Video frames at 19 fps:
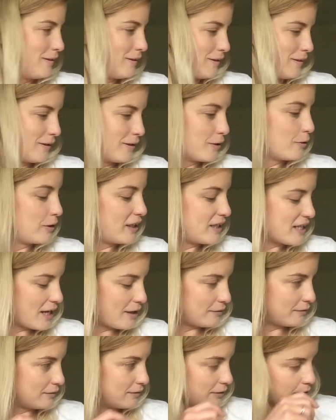Can you go lay
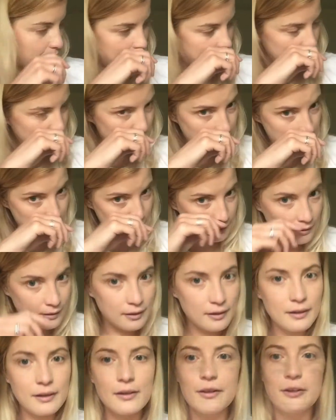down? Go lay down.
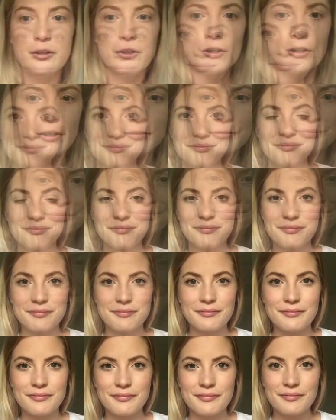Good girl.
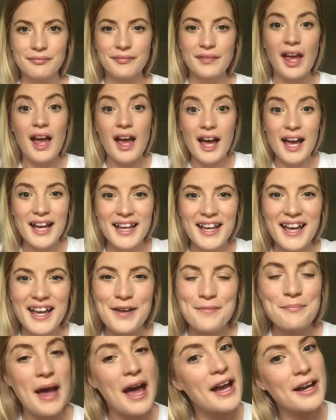I
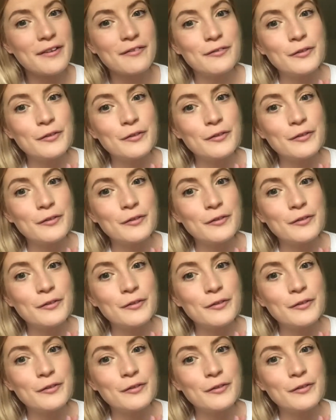am back,